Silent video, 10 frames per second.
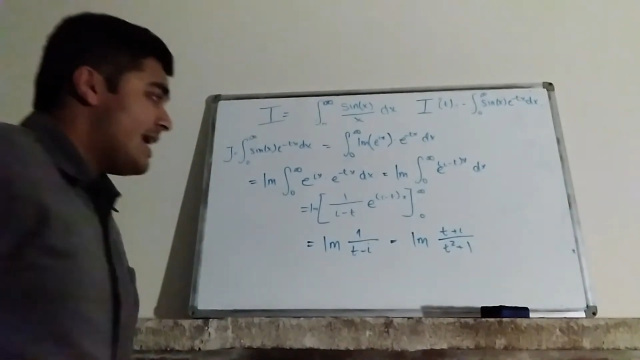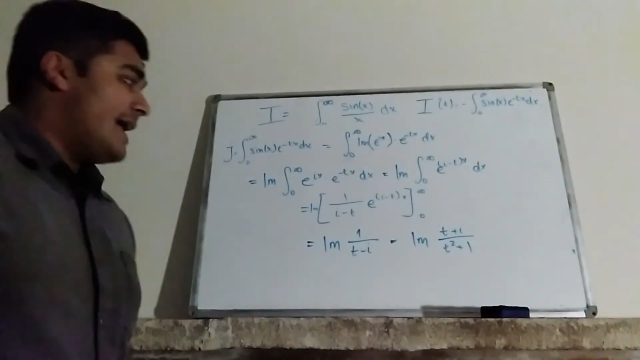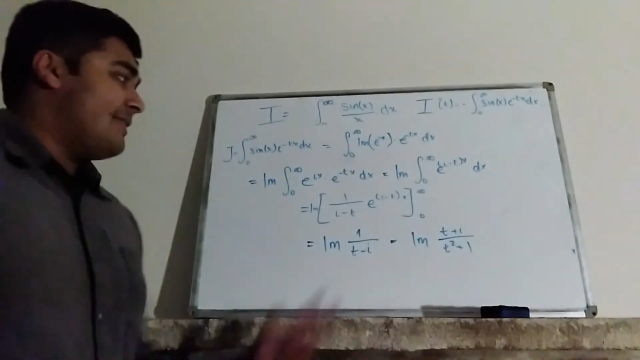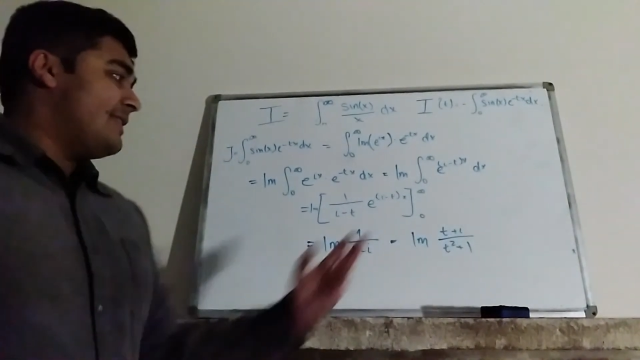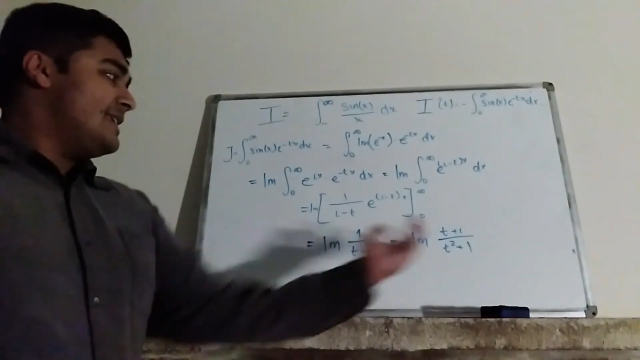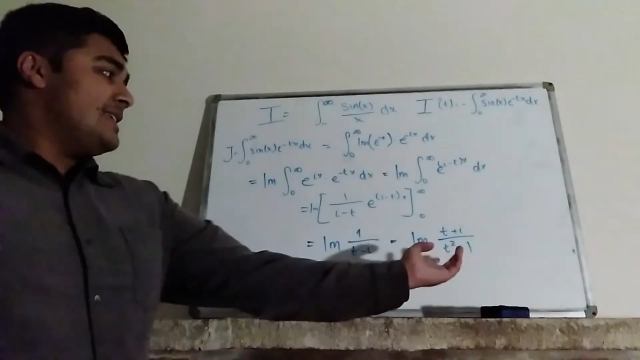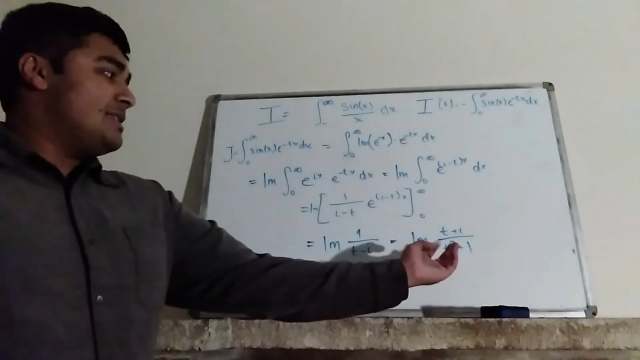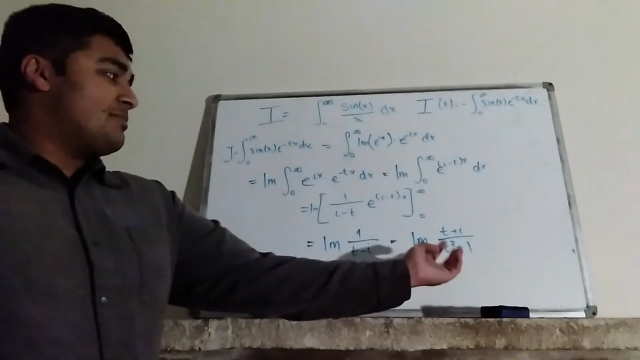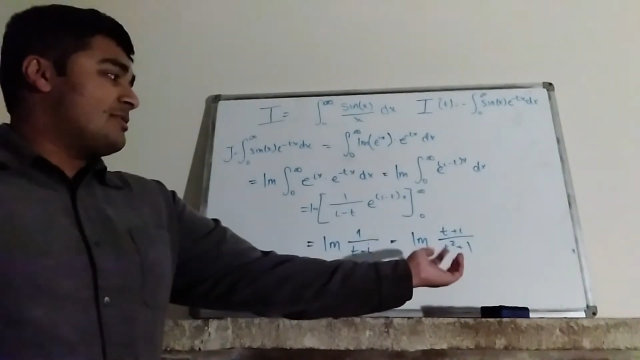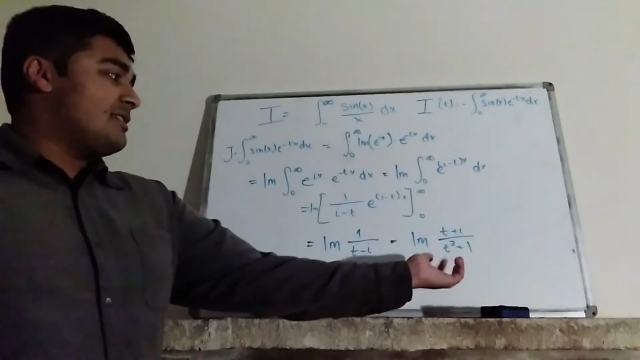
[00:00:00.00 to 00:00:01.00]
and this is
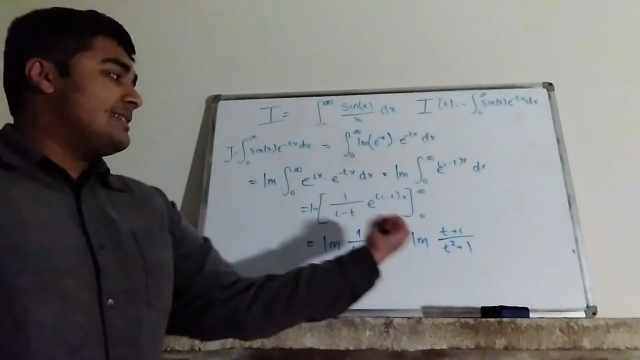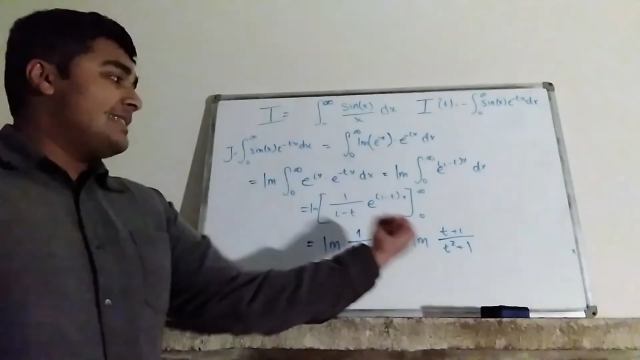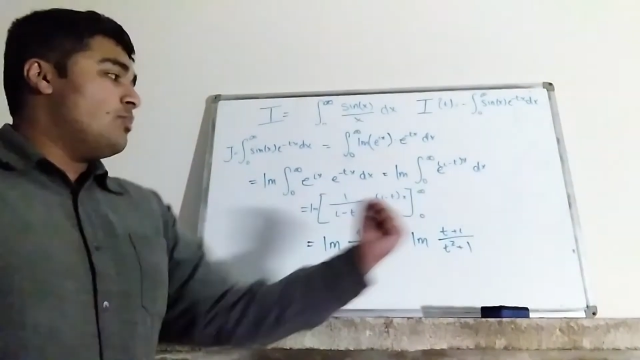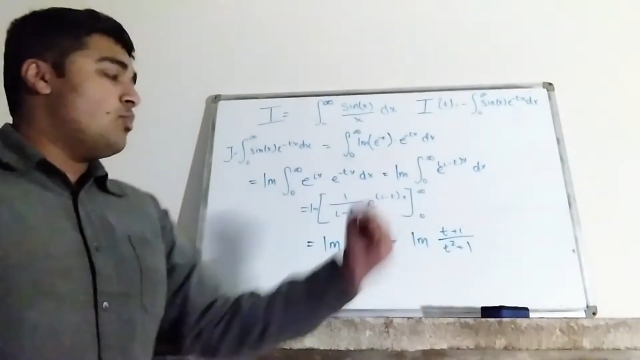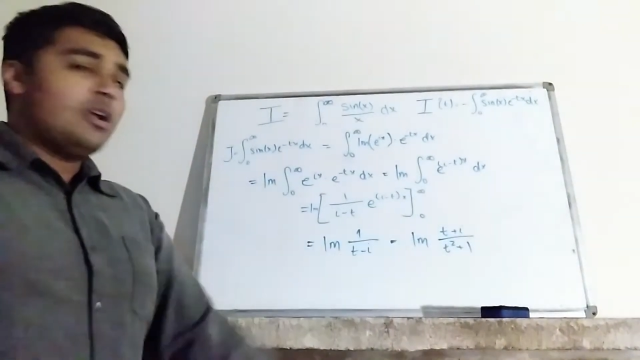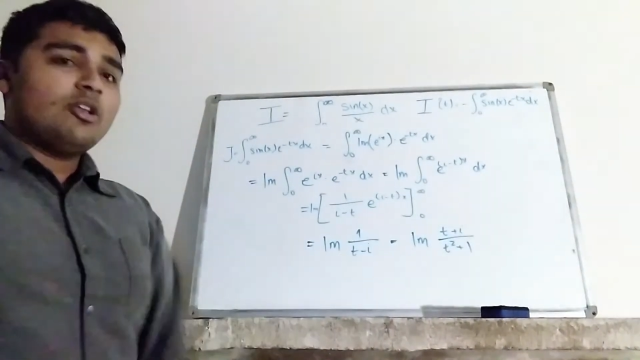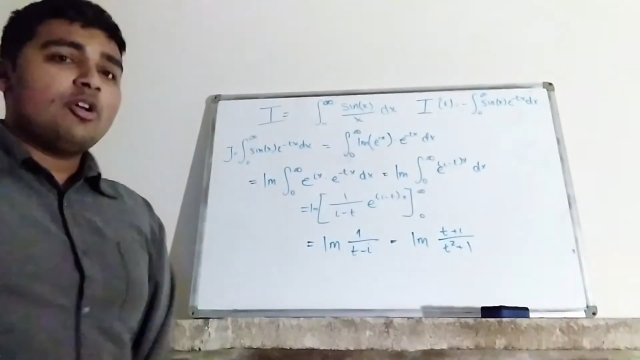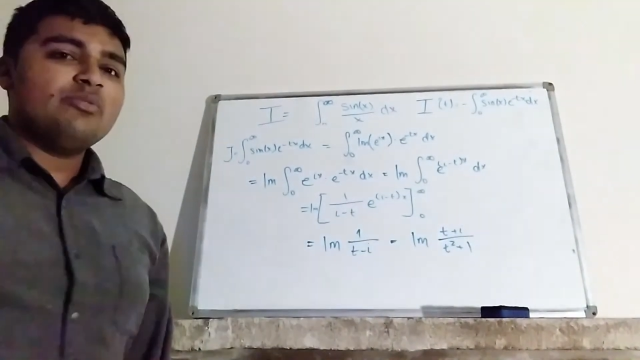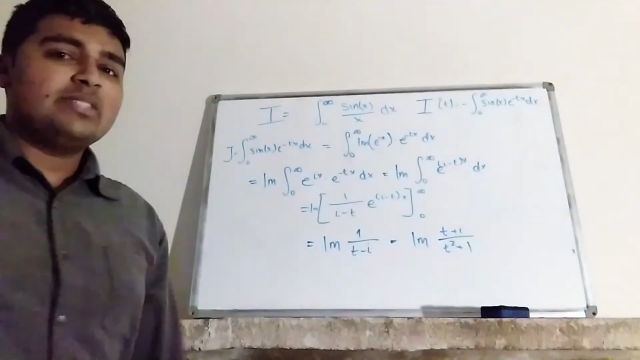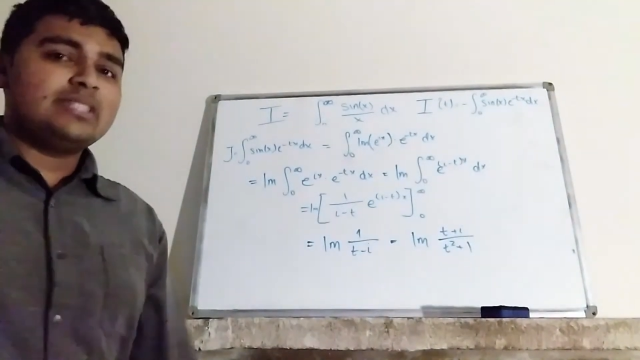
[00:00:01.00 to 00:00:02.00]
precisely 1
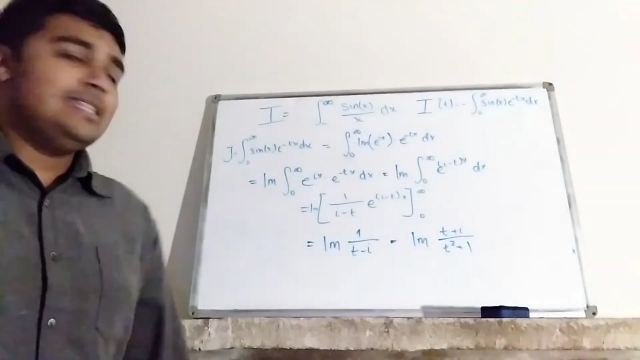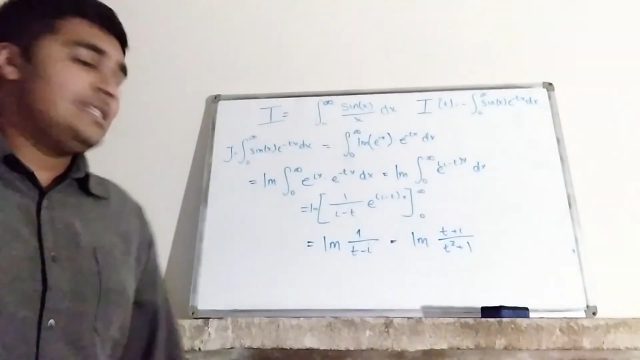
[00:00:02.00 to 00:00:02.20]
over t